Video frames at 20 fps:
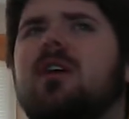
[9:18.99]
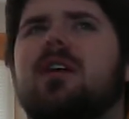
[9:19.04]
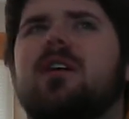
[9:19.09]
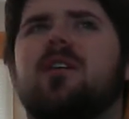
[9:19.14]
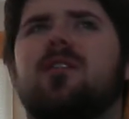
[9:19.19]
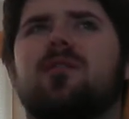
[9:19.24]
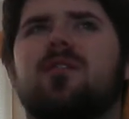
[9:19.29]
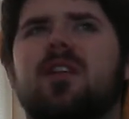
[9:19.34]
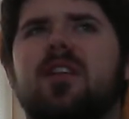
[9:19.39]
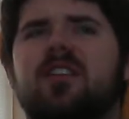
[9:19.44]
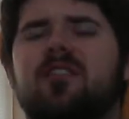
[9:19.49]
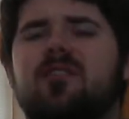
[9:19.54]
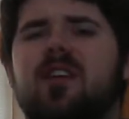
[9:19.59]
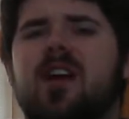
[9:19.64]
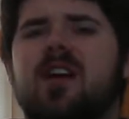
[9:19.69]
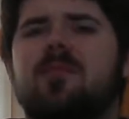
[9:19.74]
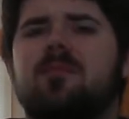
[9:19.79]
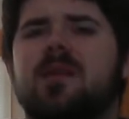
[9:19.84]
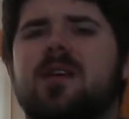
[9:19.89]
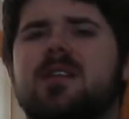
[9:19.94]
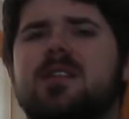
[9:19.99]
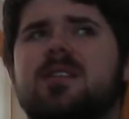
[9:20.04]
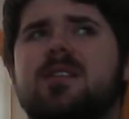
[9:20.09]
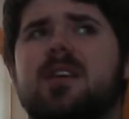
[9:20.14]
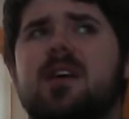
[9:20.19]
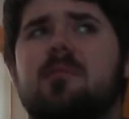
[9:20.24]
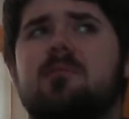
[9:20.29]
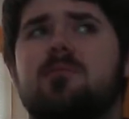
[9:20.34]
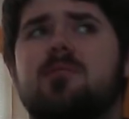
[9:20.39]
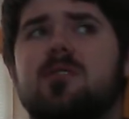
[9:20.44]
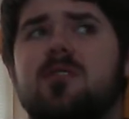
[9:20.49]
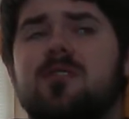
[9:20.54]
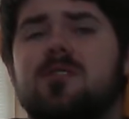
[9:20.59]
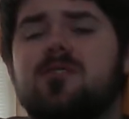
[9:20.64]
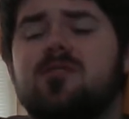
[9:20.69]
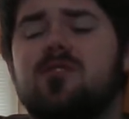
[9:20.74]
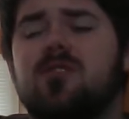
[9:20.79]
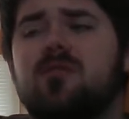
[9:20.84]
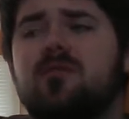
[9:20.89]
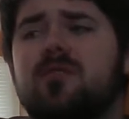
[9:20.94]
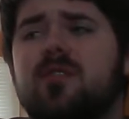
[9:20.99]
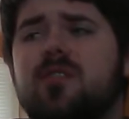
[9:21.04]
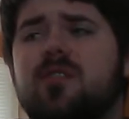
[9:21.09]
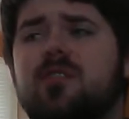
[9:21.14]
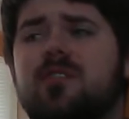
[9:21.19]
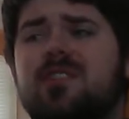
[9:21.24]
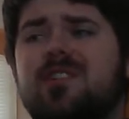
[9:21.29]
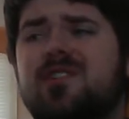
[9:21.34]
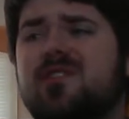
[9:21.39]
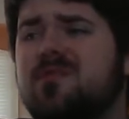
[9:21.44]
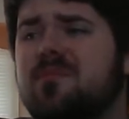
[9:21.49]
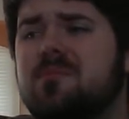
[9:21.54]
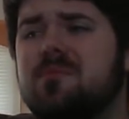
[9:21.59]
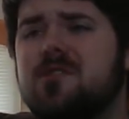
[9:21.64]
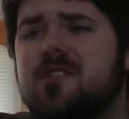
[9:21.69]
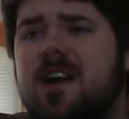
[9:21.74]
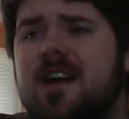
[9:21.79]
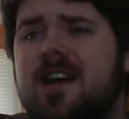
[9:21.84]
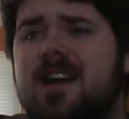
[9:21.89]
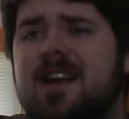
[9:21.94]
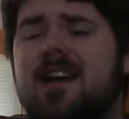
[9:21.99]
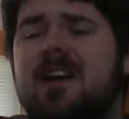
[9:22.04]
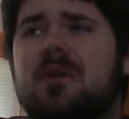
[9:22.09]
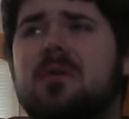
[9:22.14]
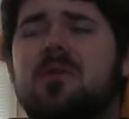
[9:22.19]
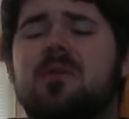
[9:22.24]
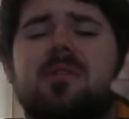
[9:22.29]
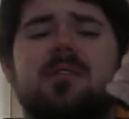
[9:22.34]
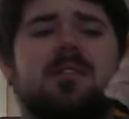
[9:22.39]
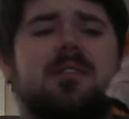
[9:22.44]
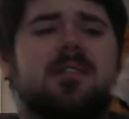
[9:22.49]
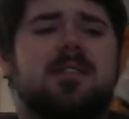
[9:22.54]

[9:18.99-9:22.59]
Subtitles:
I don't really recommend temperature control for noobs right now,